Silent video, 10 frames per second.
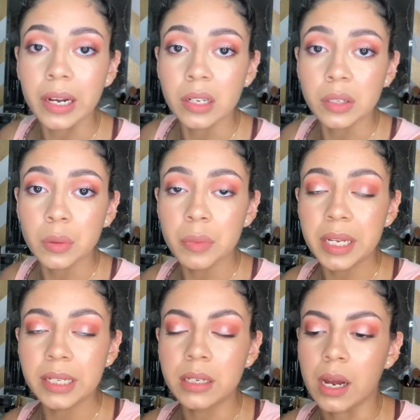it a little
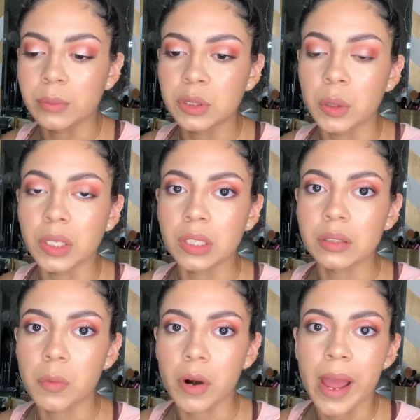bit, so it looks
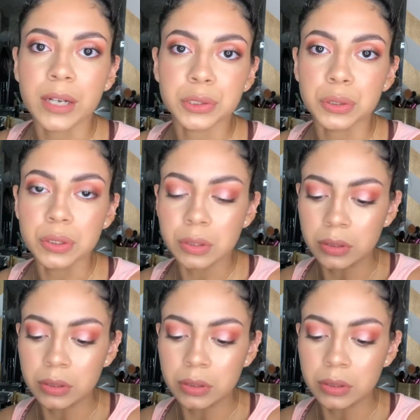more natural.